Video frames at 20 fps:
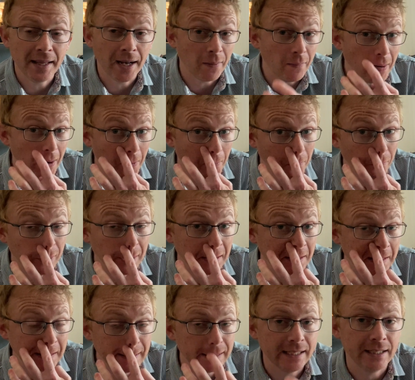Now, I
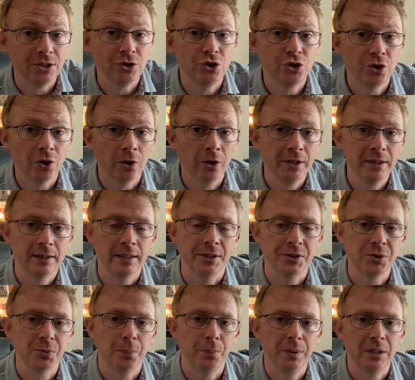really enjoyed
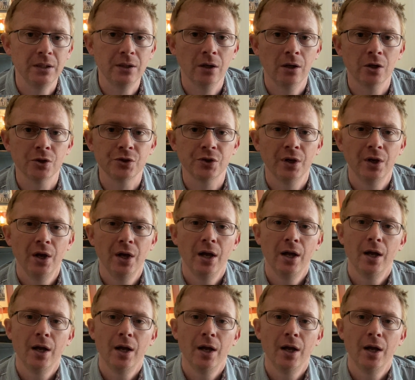this because